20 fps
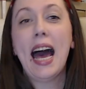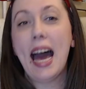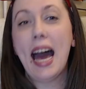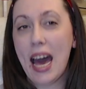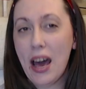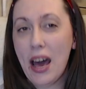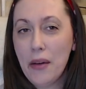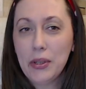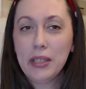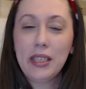
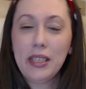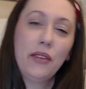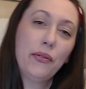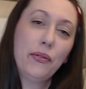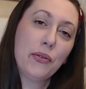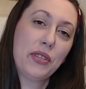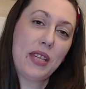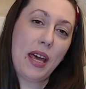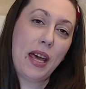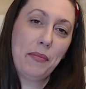I will give you
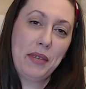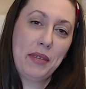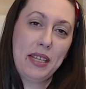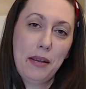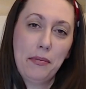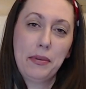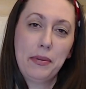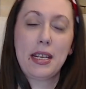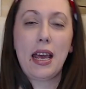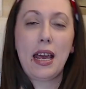some
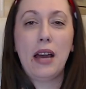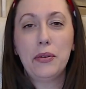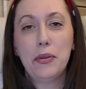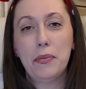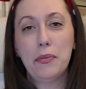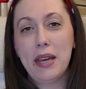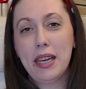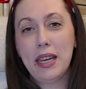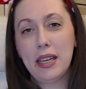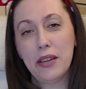tips how to make a